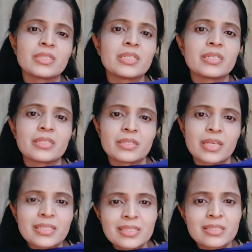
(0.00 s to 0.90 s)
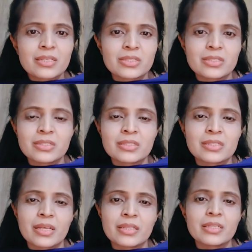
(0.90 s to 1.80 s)
their
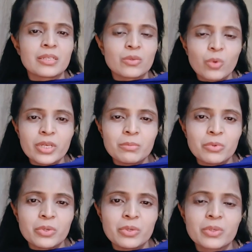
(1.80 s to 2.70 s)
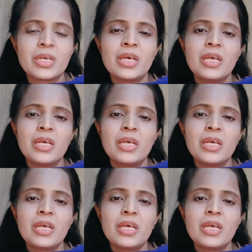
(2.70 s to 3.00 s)
recitations and their holy book,